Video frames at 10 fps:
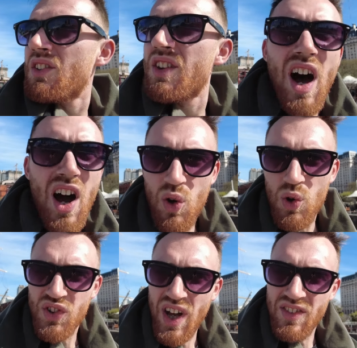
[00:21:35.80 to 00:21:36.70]

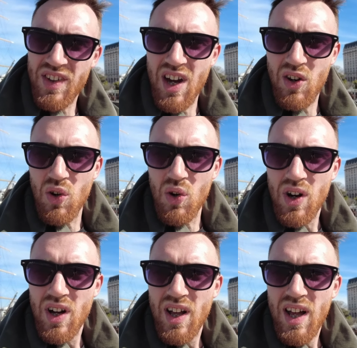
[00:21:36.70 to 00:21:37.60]
Thiago, Santiago
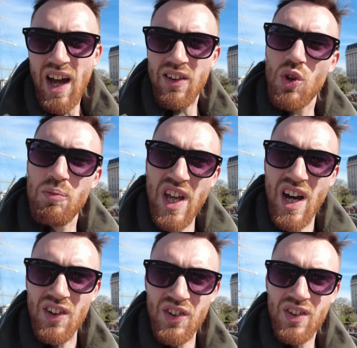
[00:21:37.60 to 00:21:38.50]
and
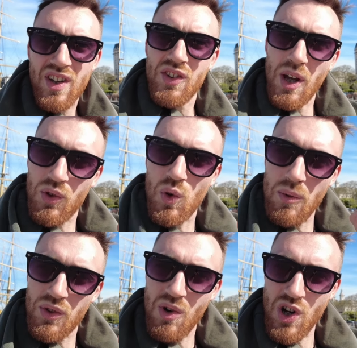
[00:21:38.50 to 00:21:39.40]
Tobias.
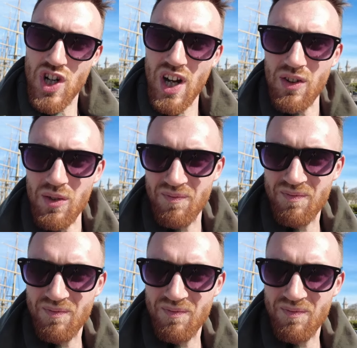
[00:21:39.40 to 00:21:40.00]
Subscribe to my channel.